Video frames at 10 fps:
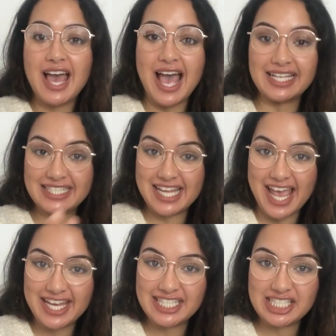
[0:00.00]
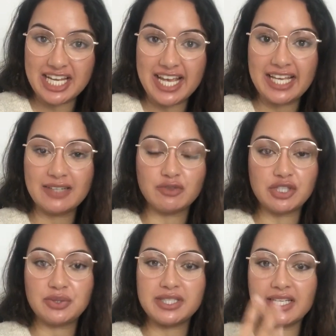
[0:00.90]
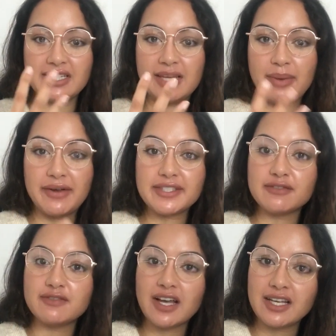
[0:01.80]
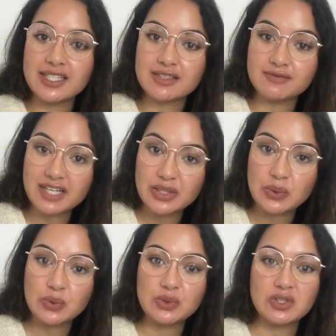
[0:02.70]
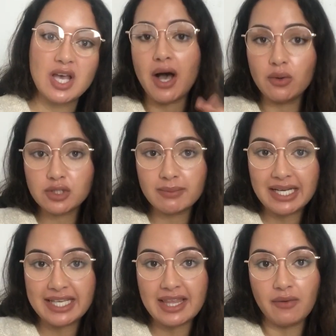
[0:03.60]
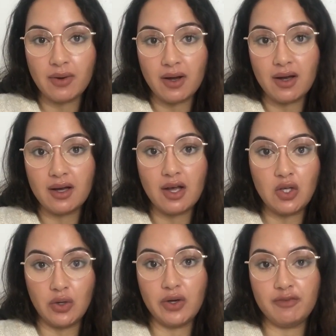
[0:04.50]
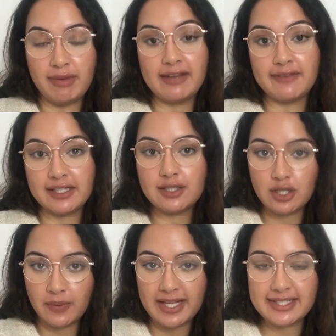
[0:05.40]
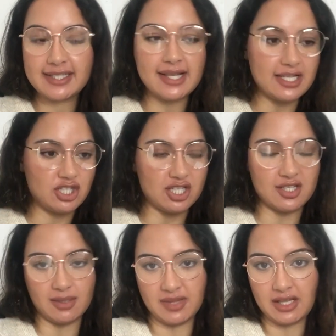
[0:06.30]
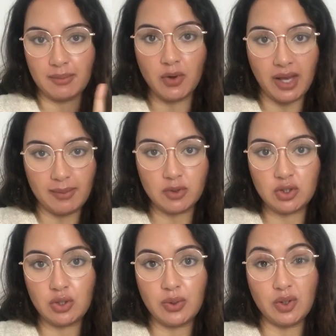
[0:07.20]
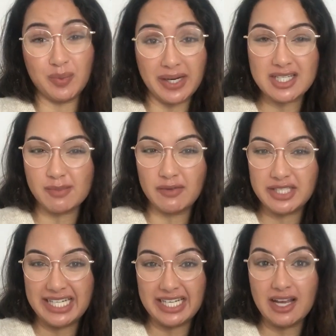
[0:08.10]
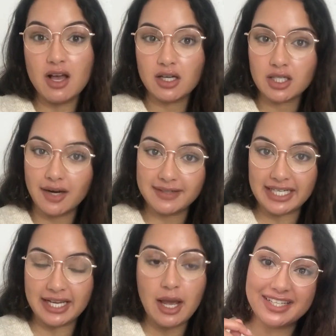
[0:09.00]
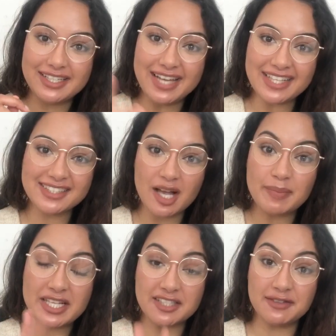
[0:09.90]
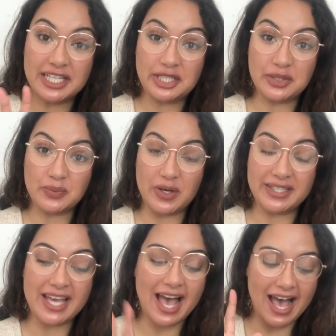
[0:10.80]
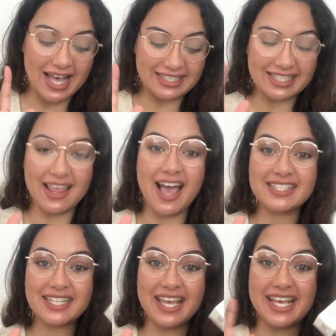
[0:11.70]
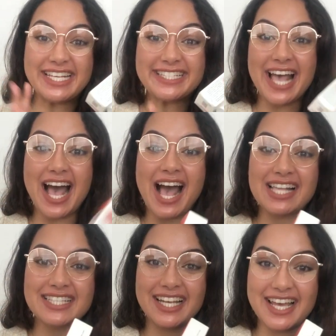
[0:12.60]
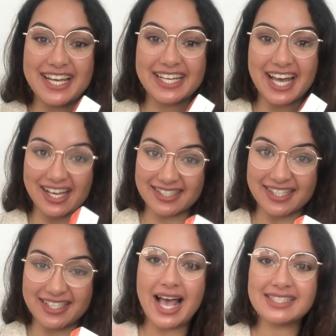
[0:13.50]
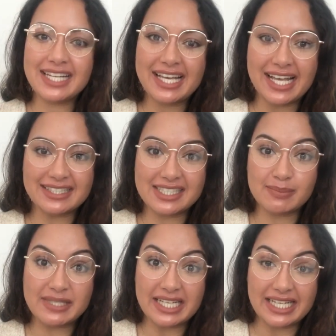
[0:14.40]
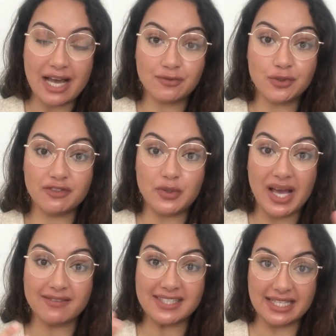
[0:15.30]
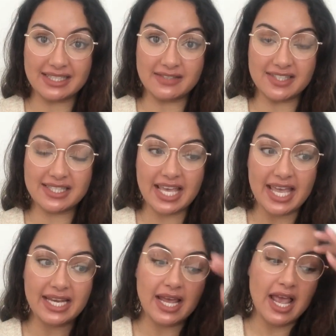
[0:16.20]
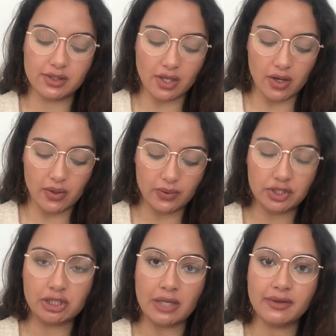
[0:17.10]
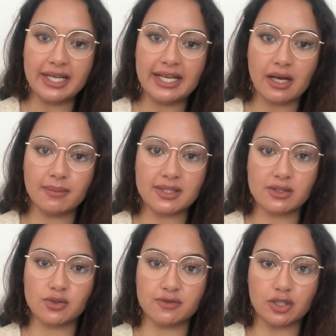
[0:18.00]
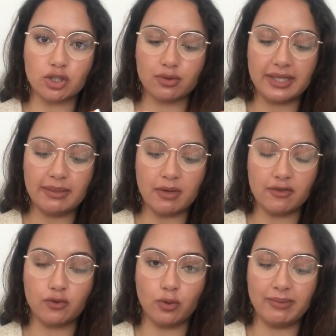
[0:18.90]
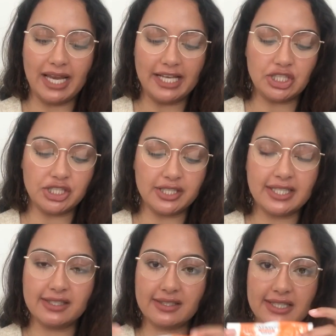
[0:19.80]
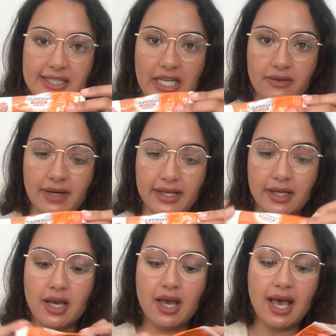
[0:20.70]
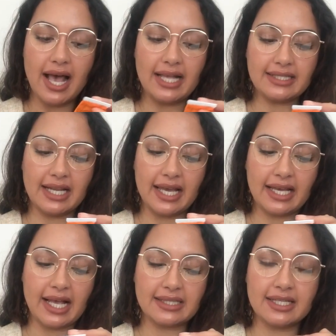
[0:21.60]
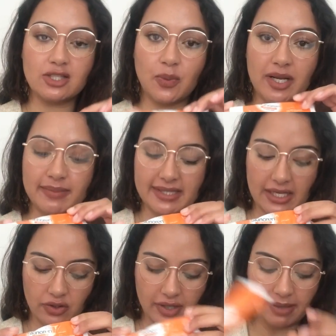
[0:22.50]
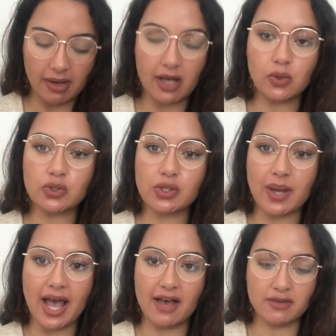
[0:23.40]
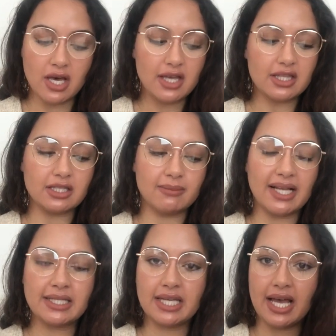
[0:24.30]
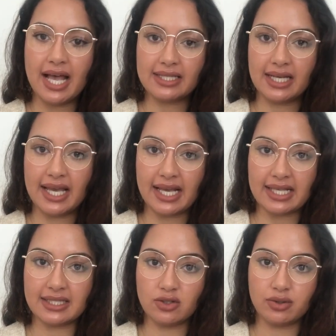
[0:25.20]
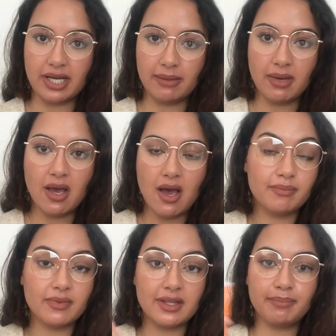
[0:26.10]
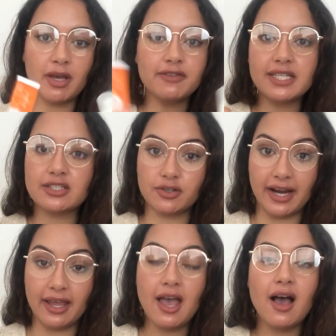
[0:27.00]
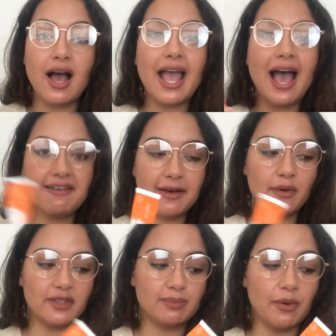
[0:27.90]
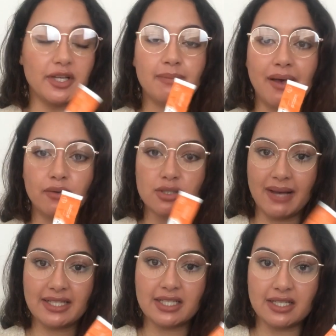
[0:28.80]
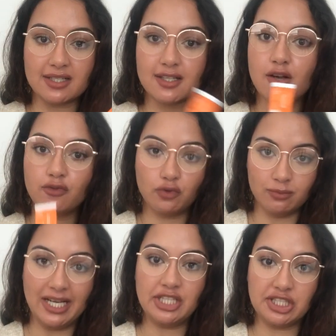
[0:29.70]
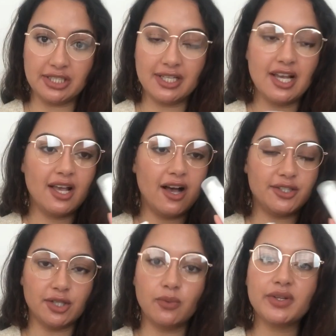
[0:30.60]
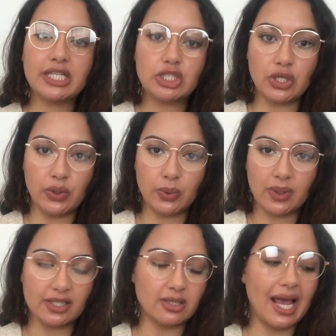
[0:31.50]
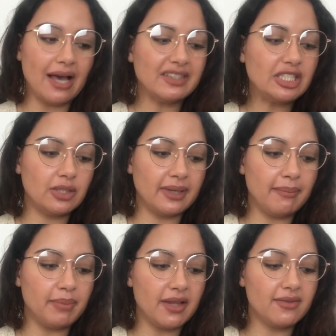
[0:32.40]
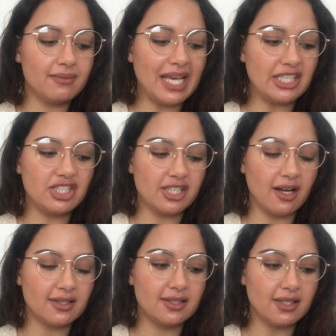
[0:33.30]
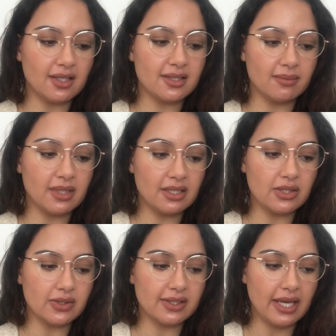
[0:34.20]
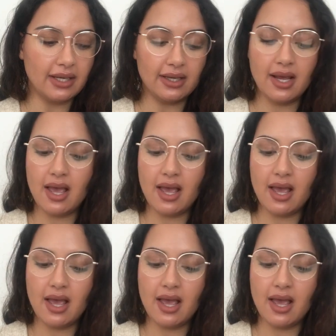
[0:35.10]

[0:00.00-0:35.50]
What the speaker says: anti-aging, reducing the appearance of fine lines and wrinkles. But ultimately, there are a lot of benefits to it. It's just something I'm not able to incorporate into my routine currently. Next up is a really good one, and that is azelaic acid. Azelaic acid is particularly helpful if you have sensitive skin. So generally it comes in sort of a cream formulation. This is the Skinneren azelaic acid 20% cream. I also have the Dermatica azelaic acid cream. Both of these are great. I have, however, spoken about Dermatica's formulation. I don't know what they do. I don't know how they do it, but it just does something to your skin.